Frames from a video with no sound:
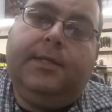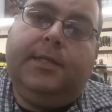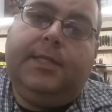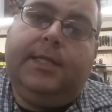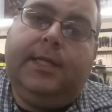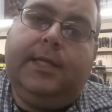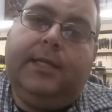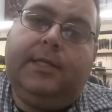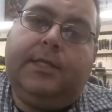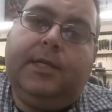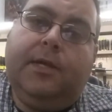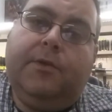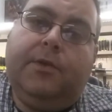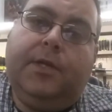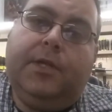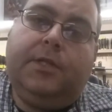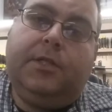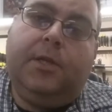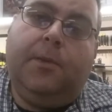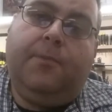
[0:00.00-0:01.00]
tiller so
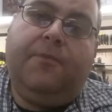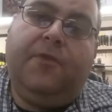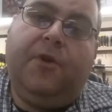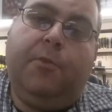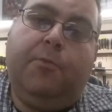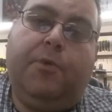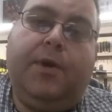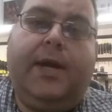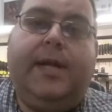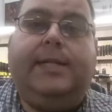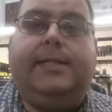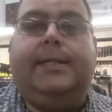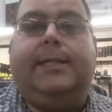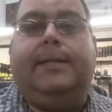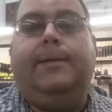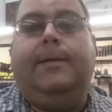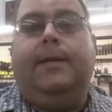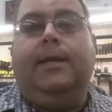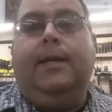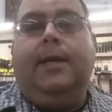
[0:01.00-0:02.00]
that it stopped
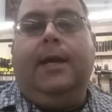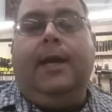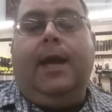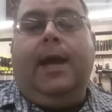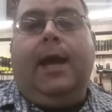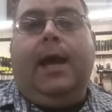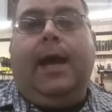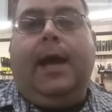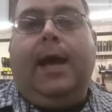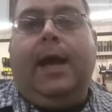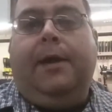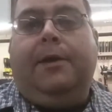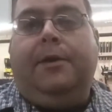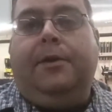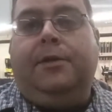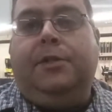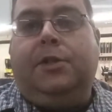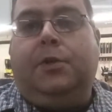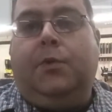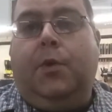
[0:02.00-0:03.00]
vibrating, and
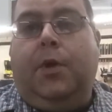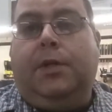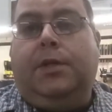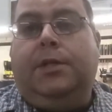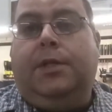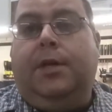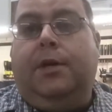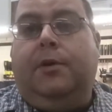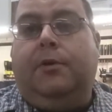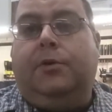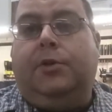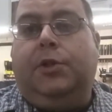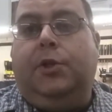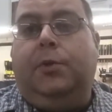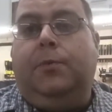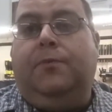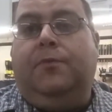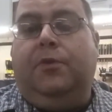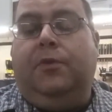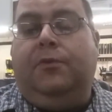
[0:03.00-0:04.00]
I squirted the whole
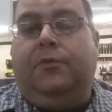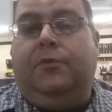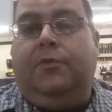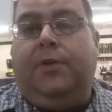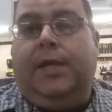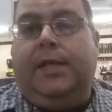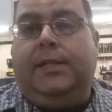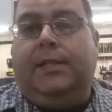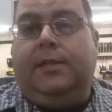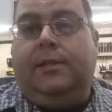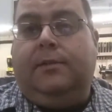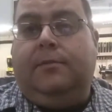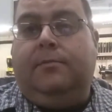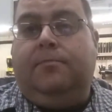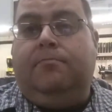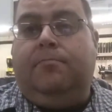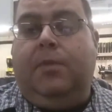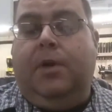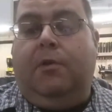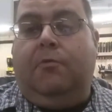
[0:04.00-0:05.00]
tube full of grease
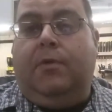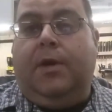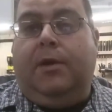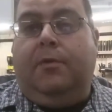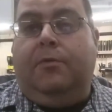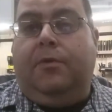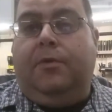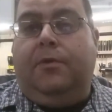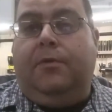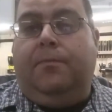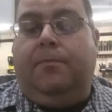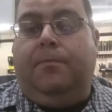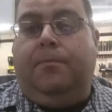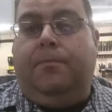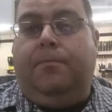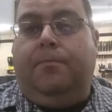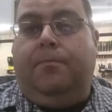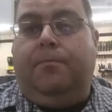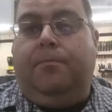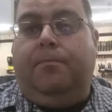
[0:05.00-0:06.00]
and around the
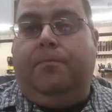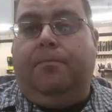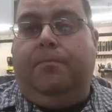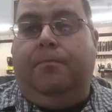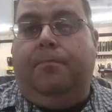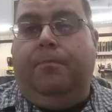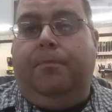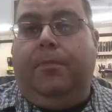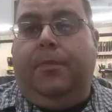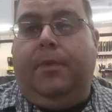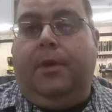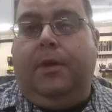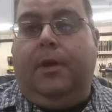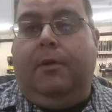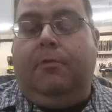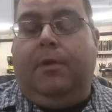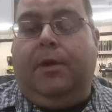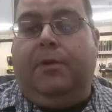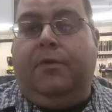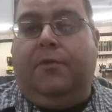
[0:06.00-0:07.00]

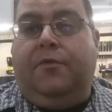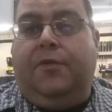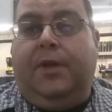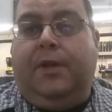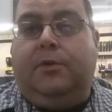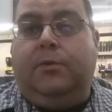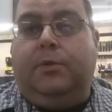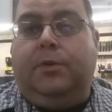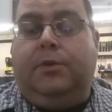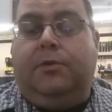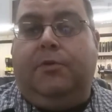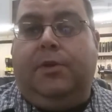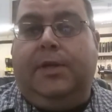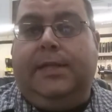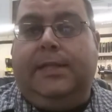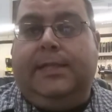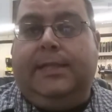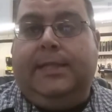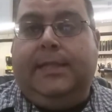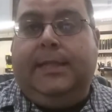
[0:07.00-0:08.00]
felt with
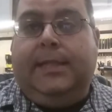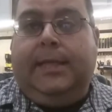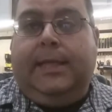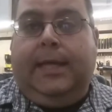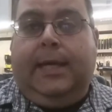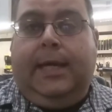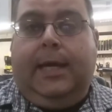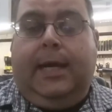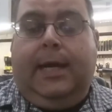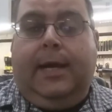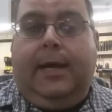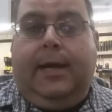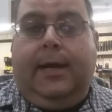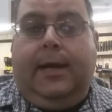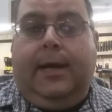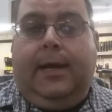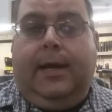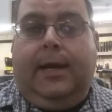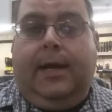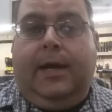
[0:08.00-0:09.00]
grease,
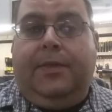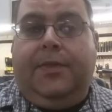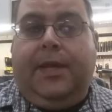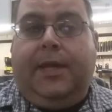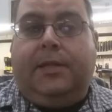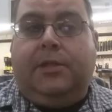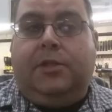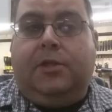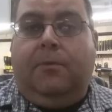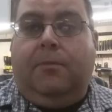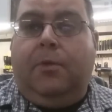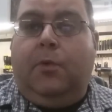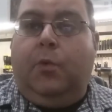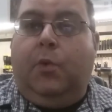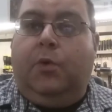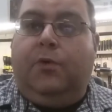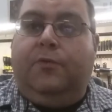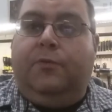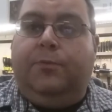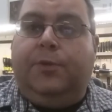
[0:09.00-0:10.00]
and that stopped the
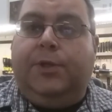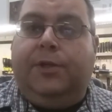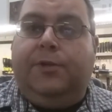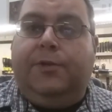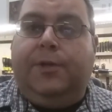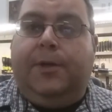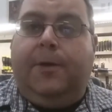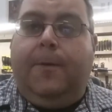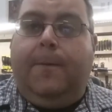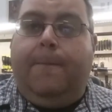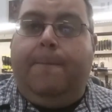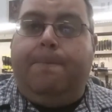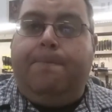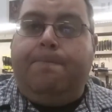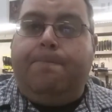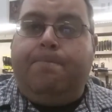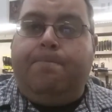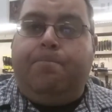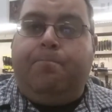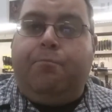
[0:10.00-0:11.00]
water from shooting up.
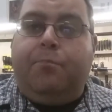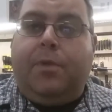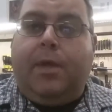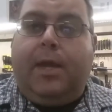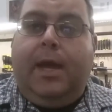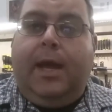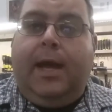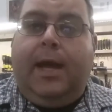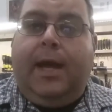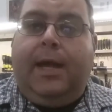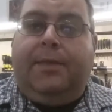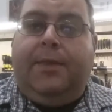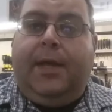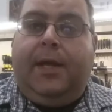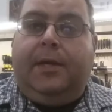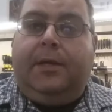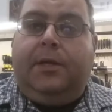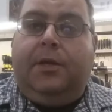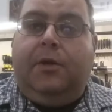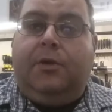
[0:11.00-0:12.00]
And
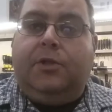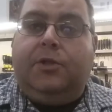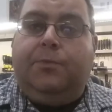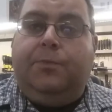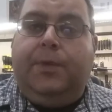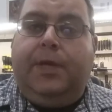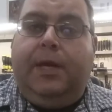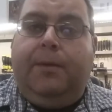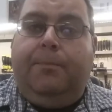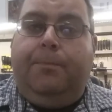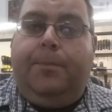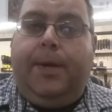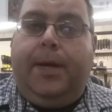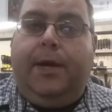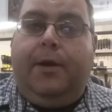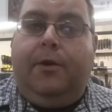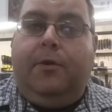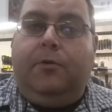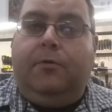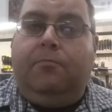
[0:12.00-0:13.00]
that cost me
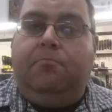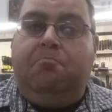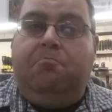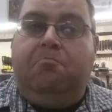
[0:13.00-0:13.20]
about